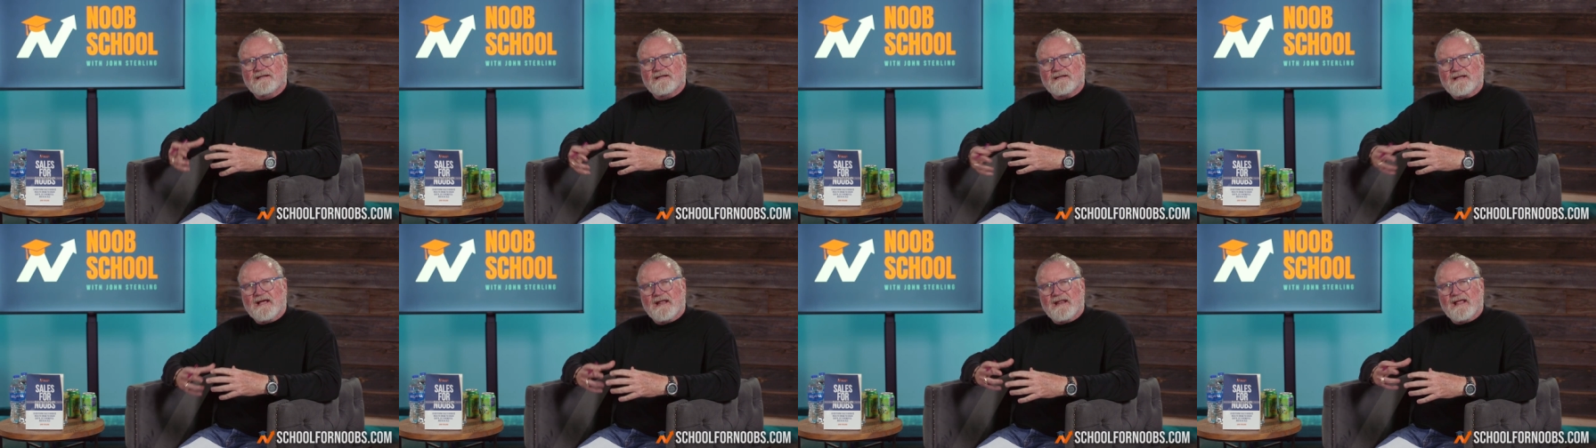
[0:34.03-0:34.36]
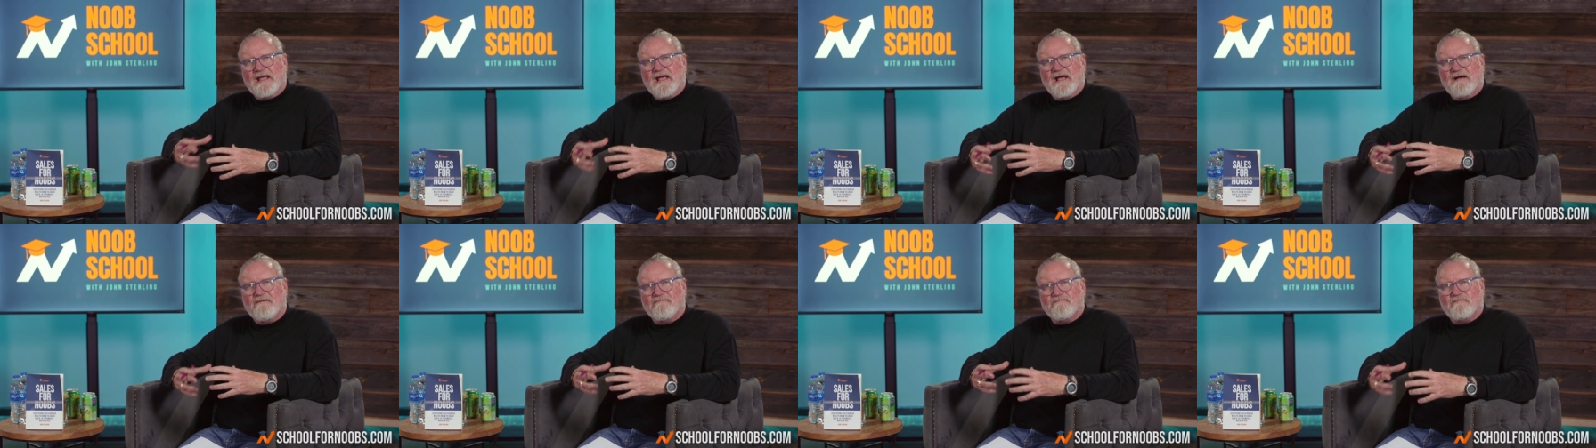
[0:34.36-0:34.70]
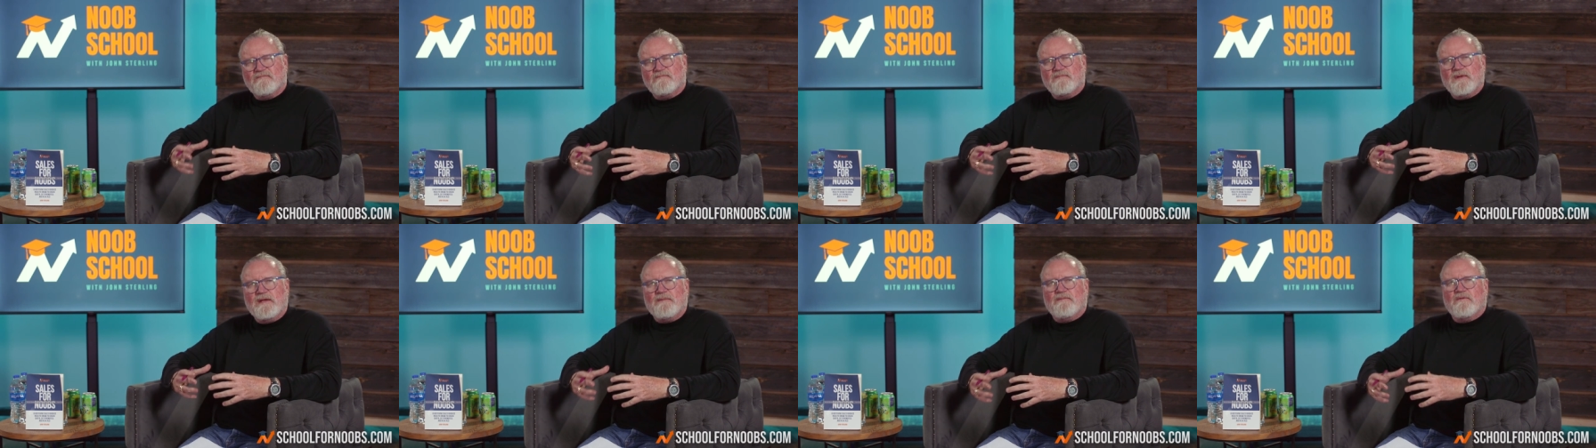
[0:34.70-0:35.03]
to kind of have
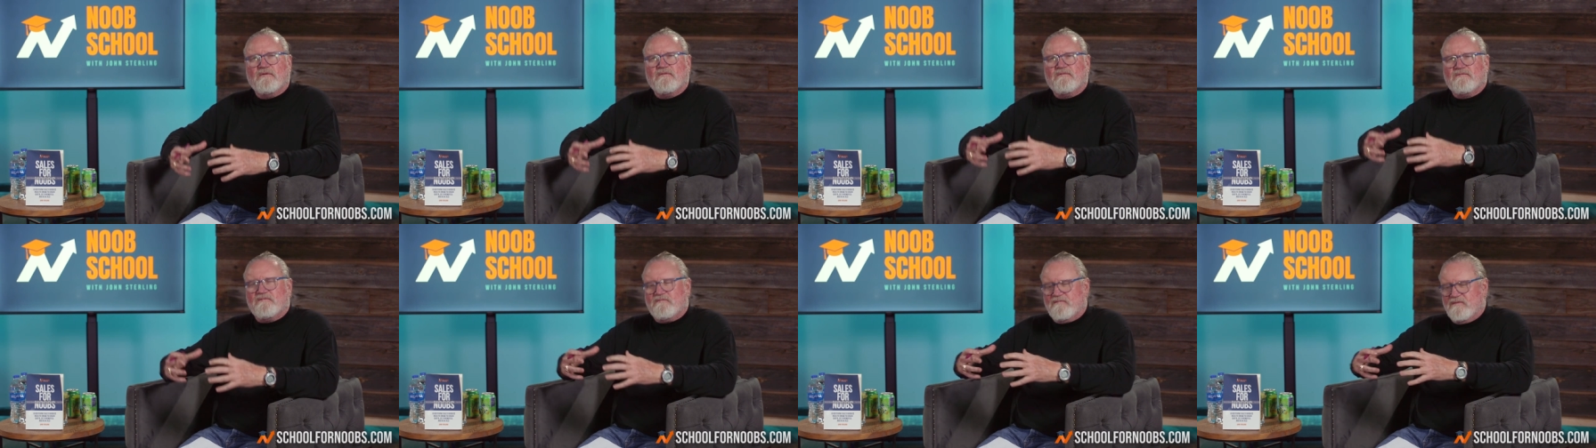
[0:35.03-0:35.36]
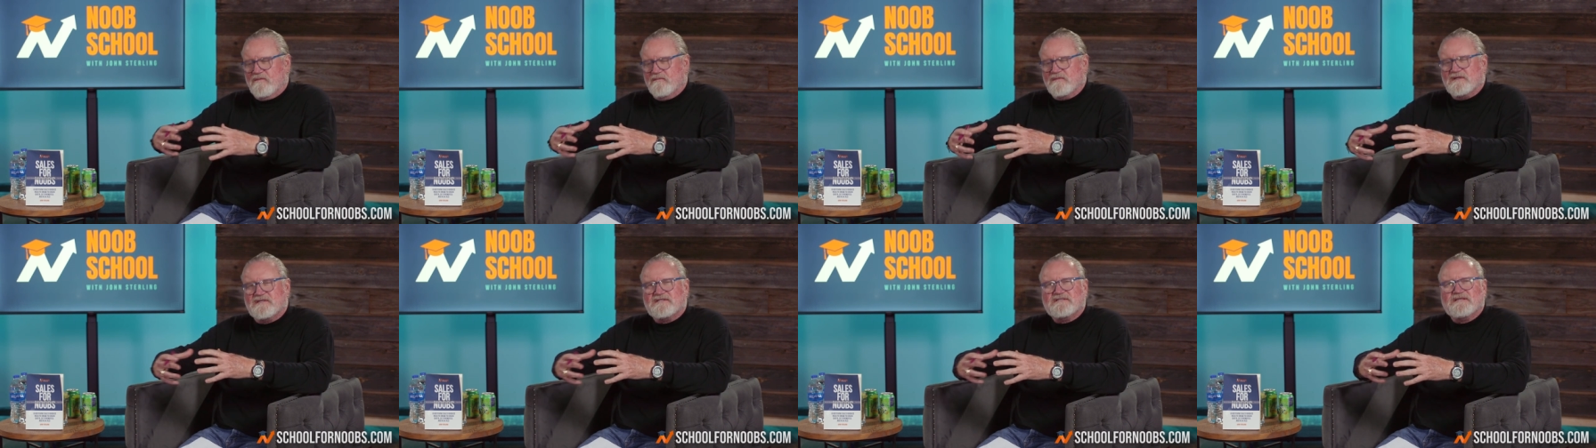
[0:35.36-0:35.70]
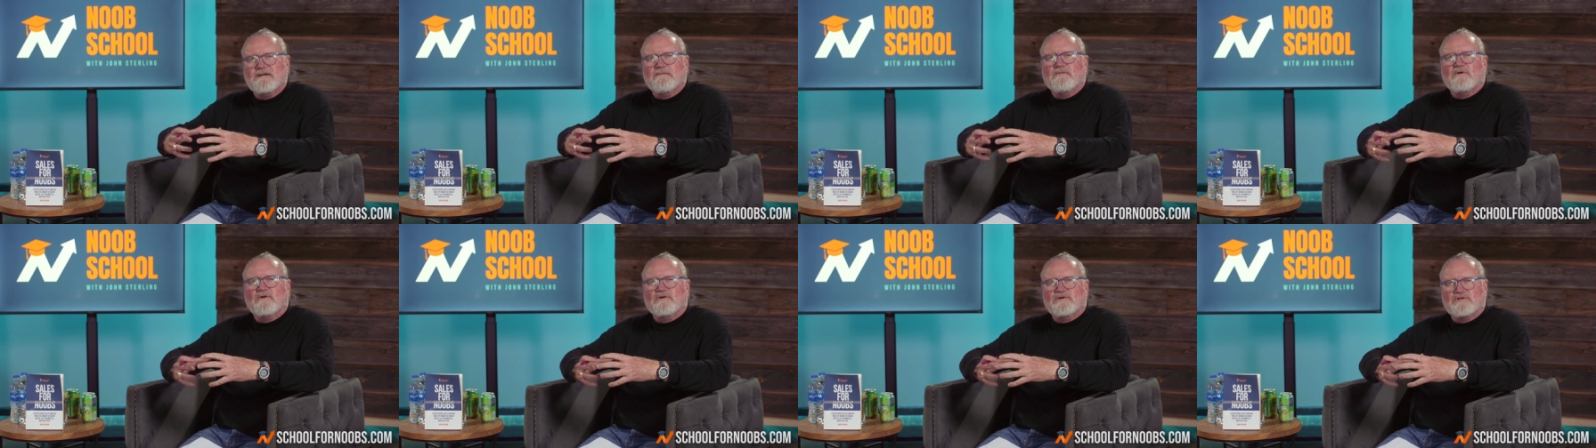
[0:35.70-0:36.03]
people from the
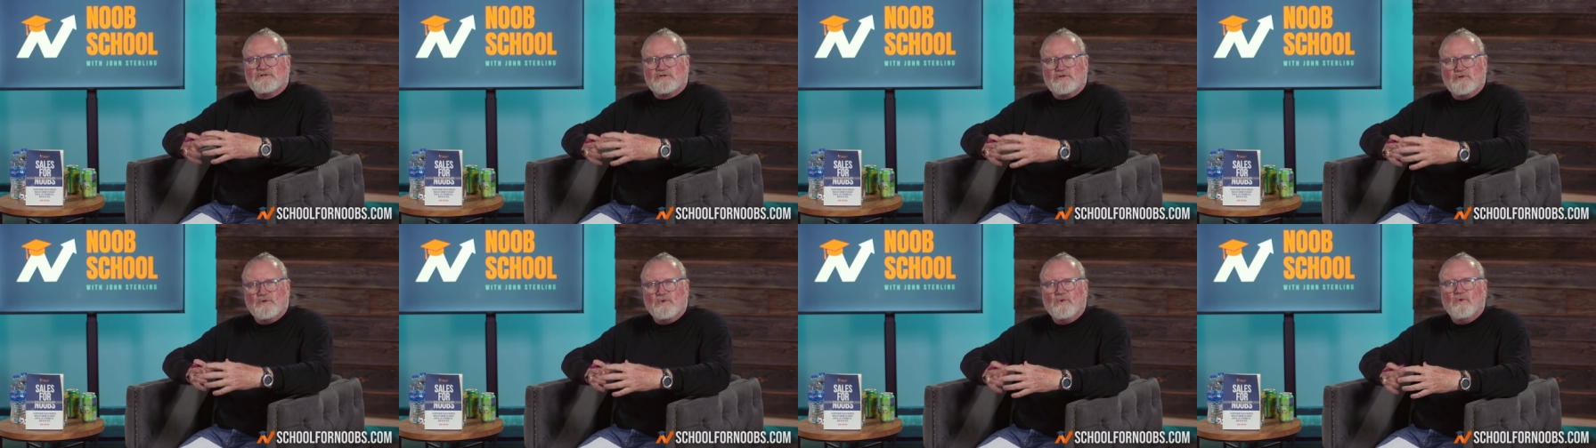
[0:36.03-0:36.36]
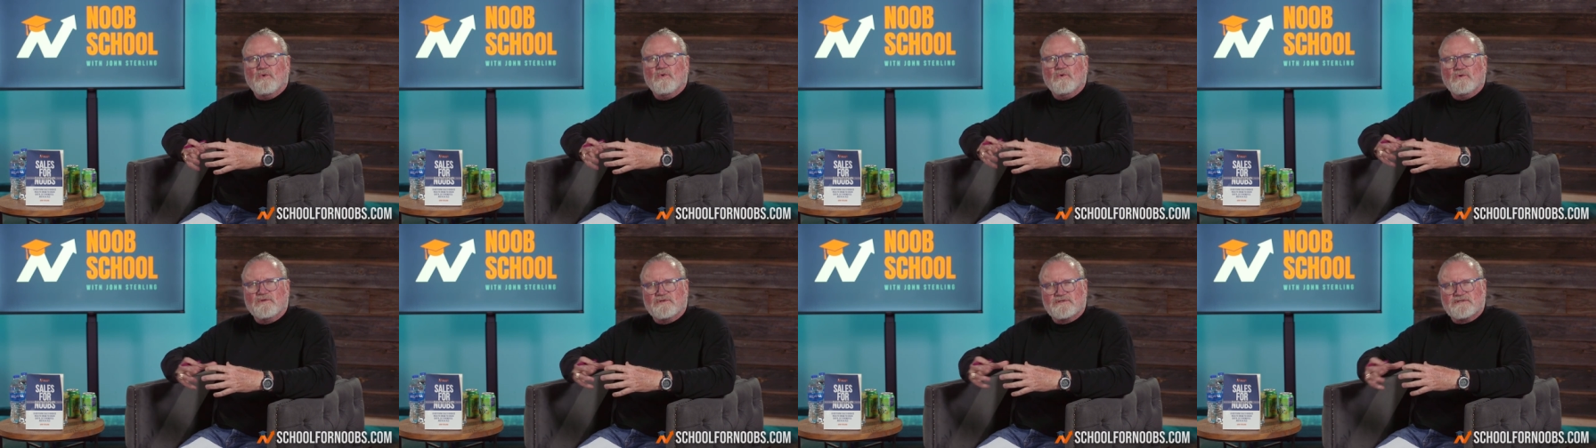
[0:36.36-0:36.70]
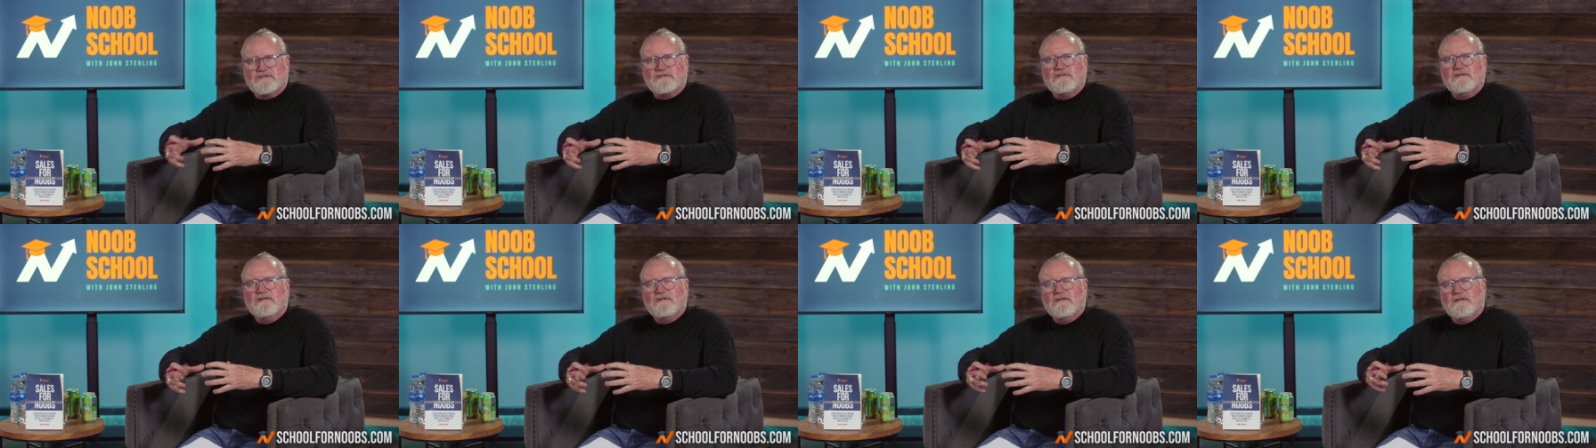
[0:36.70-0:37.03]
similar
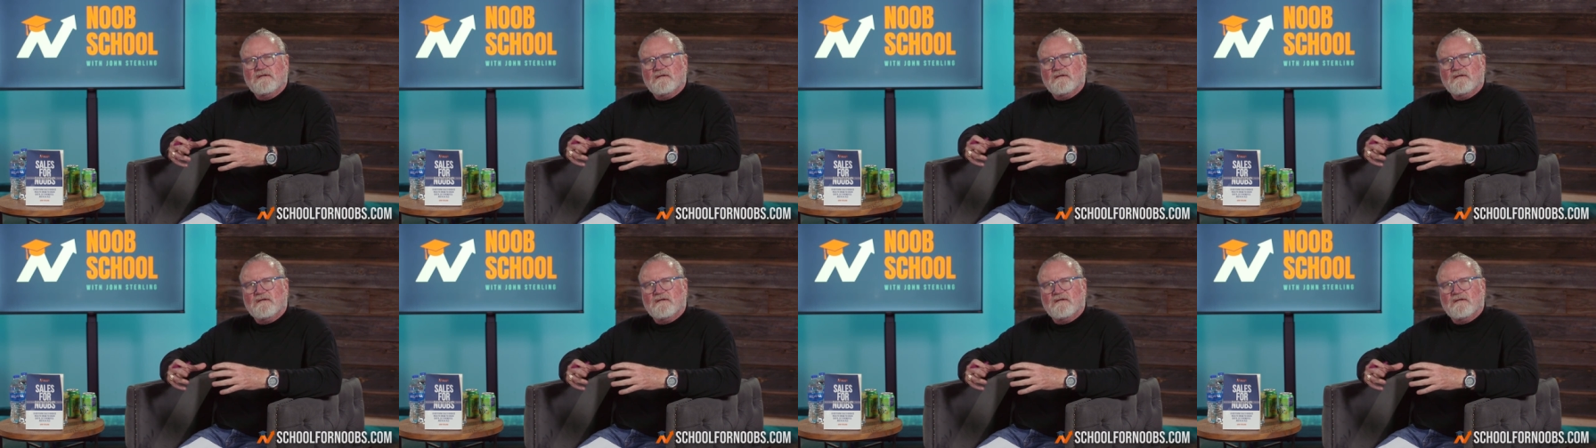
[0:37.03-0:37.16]
schools